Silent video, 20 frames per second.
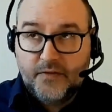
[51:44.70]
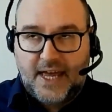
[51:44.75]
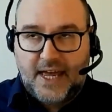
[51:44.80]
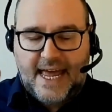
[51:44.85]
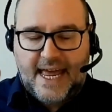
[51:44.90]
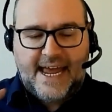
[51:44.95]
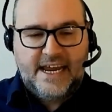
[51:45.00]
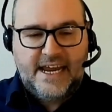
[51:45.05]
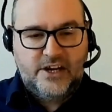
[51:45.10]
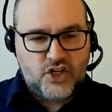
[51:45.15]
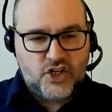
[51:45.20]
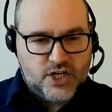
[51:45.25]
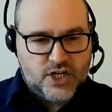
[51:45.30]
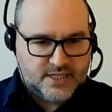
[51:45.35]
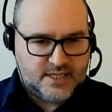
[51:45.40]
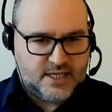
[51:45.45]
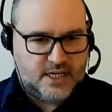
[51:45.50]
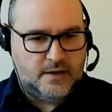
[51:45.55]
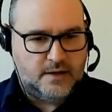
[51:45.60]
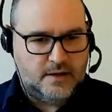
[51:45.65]

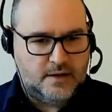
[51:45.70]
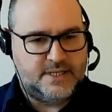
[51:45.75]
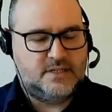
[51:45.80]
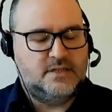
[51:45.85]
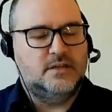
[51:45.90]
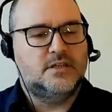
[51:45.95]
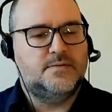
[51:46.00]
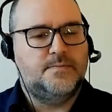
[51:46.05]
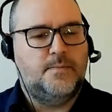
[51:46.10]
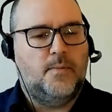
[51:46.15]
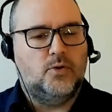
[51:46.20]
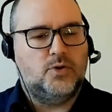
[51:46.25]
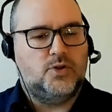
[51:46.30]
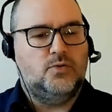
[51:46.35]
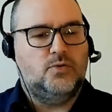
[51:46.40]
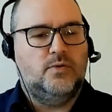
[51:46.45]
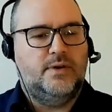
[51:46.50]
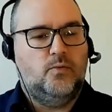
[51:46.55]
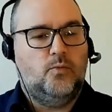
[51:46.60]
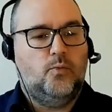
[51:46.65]
agency business
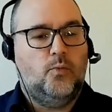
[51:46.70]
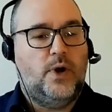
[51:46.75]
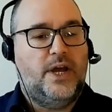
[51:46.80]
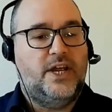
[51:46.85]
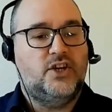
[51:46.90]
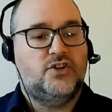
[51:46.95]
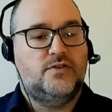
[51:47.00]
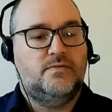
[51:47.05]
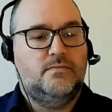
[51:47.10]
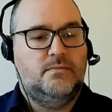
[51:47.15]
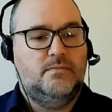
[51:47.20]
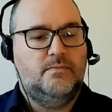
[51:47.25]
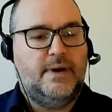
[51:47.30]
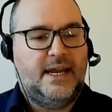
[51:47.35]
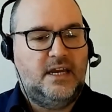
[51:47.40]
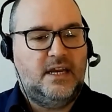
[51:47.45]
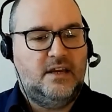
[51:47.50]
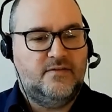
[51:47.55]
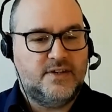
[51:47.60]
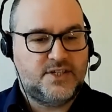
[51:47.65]
model in which
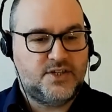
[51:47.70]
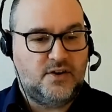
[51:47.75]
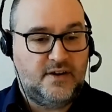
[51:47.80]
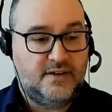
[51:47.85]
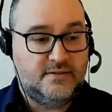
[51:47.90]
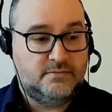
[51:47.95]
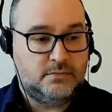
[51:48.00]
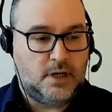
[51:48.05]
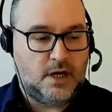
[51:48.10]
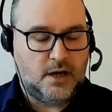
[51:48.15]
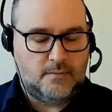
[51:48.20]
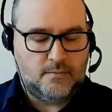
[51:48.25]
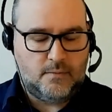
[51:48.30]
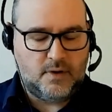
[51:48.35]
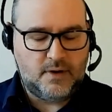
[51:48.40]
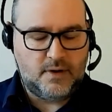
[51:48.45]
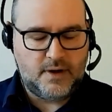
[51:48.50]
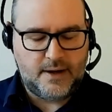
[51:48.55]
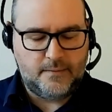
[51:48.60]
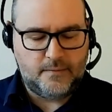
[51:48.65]
many of us
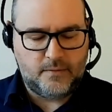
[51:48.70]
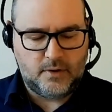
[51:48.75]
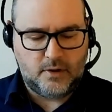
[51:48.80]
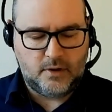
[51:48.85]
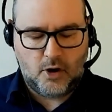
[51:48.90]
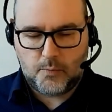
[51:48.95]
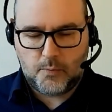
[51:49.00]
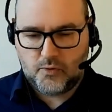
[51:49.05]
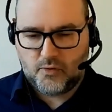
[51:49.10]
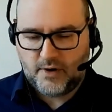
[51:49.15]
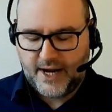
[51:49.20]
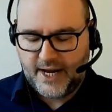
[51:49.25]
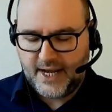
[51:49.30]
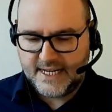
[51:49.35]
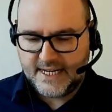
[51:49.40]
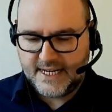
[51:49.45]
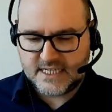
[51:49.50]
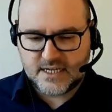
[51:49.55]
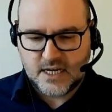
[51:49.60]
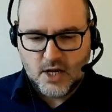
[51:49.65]
operate.
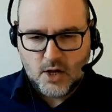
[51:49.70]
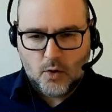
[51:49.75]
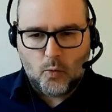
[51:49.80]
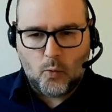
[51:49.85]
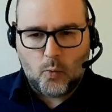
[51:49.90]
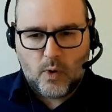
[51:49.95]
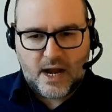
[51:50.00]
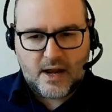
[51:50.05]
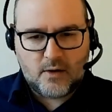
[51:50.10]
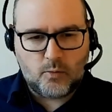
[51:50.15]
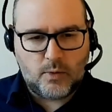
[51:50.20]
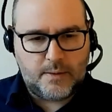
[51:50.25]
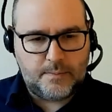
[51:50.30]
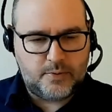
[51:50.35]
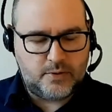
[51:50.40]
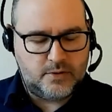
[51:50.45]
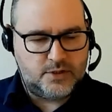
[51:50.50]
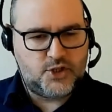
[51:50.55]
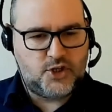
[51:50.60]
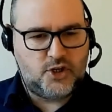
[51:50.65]
It's when we
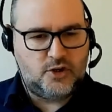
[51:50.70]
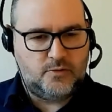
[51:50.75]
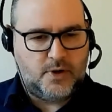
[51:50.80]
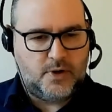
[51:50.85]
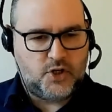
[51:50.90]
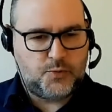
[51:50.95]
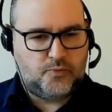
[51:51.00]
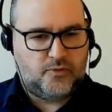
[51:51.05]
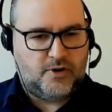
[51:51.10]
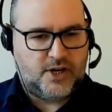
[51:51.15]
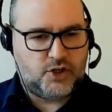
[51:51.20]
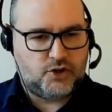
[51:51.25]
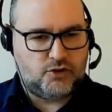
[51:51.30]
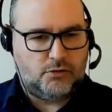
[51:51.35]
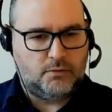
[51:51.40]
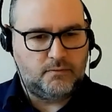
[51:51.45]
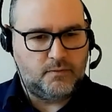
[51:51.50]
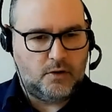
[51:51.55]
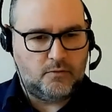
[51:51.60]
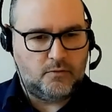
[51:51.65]
put too much pressure
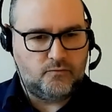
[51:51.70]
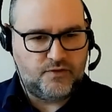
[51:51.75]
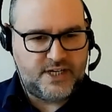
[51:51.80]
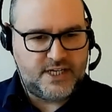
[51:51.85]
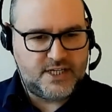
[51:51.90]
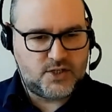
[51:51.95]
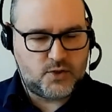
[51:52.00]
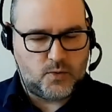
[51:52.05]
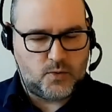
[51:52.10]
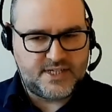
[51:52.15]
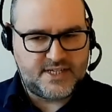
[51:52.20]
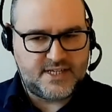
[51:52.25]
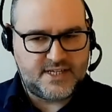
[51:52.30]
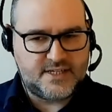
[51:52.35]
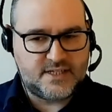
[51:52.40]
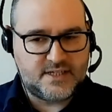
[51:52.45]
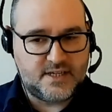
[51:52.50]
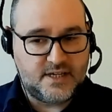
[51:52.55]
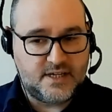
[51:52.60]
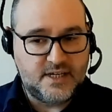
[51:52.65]
on
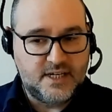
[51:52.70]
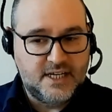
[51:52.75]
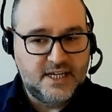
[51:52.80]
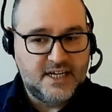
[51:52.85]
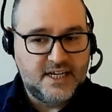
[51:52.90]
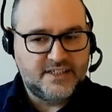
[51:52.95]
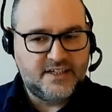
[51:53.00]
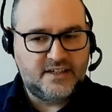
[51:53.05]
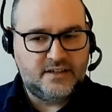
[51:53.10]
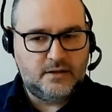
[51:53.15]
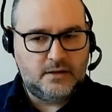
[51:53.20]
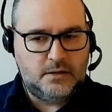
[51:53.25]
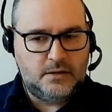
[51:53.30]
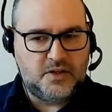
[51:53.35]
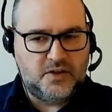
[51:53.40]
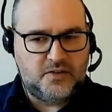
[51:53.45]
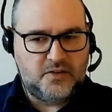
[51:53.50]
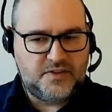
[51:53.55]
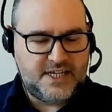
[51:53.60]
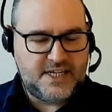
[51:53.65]
resources that
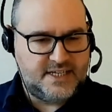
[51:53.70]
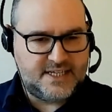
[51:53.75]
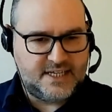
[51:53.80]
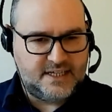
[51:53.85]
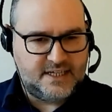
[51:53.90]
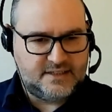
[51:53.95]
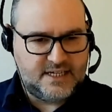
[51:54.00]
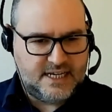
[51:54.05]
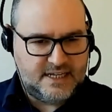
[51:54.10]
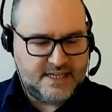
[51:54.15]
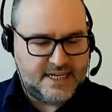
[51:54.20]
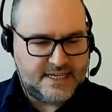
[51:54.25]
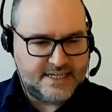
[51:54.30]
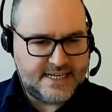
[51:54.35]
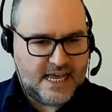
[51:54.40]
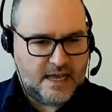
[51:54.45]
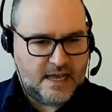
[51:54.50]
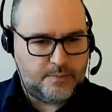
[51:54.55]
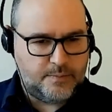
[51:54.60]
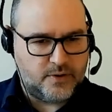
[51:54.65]
these things
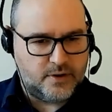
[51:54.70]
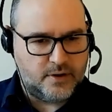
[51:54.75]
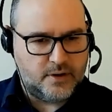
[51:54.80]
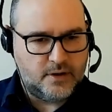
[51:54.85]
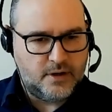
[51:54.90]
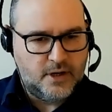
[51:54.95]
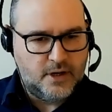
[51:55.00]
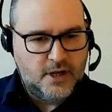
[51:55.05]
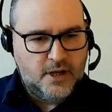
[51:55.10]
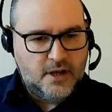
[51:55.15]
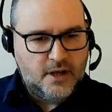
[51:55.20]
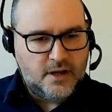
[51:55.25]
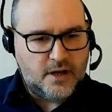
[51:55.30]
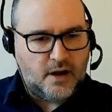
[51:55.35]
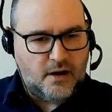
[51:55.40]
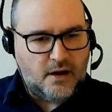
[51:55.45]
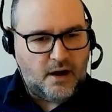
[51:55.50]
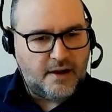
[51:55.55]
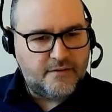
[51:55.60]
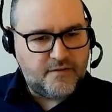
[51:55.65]
happen. You
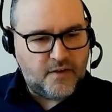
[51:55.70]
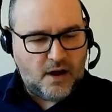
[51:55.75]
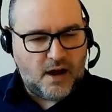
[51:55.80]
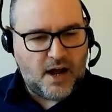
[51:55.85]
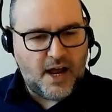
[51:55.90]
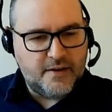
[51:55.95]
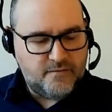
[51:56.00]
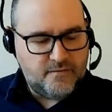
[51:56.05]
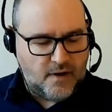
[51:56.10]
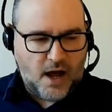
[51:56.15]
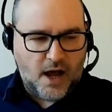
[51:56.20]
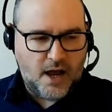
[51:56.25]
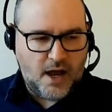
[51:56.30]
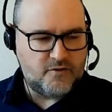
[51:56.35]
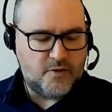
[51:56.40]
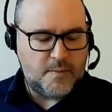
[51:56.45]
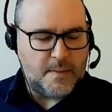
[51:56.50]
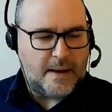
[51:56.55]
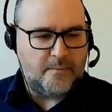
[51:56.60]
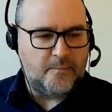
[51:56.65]
know, I
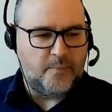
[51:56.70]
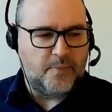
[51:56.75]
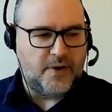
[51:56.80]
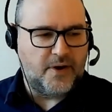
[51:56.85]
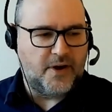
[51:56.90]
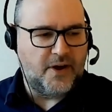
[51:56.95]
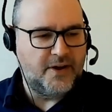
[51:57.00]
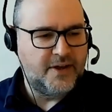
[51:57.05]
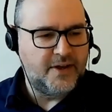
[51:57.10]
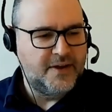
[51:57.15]
remember